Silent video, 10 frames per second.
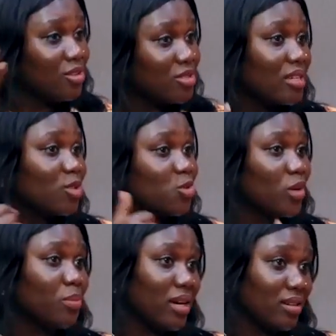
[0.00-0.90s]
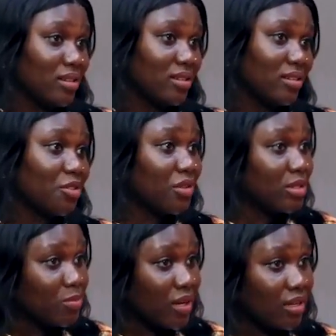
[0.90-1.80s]
You take it to a bank, a
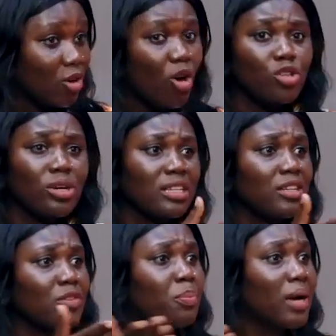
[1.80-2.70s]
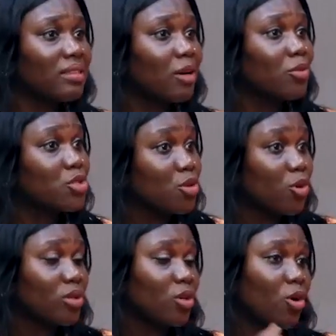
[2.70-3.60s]
credible bank, or you can even partner with some
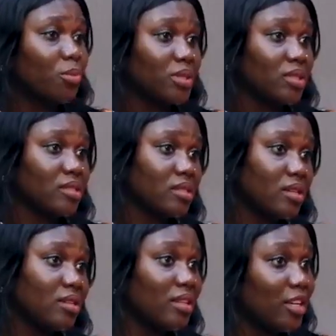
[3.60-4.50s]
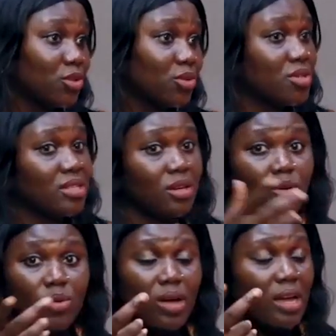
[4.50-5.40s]
other companies that you know to say,
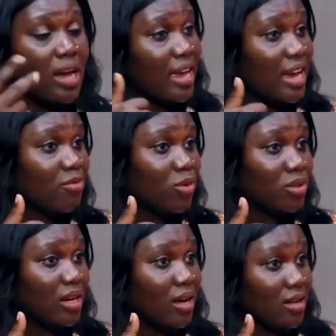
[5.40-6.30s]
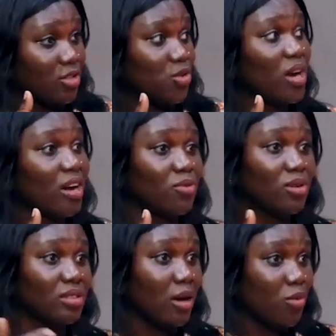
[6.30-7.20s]
oh, I have one car, you have
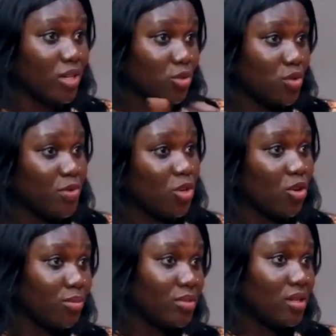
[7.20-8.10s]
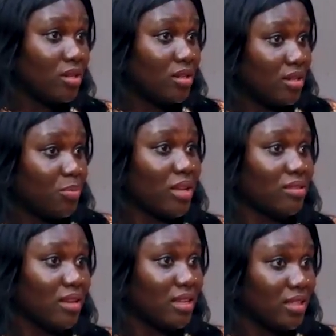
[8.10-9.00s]
one car, why don't you become a
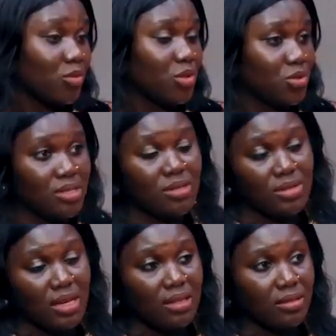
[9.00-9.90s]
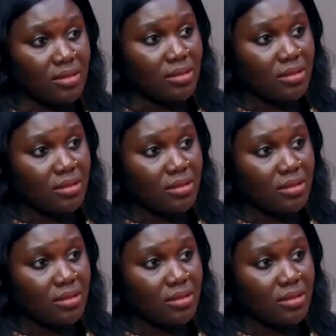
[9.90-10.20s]
partner? And then we do this together.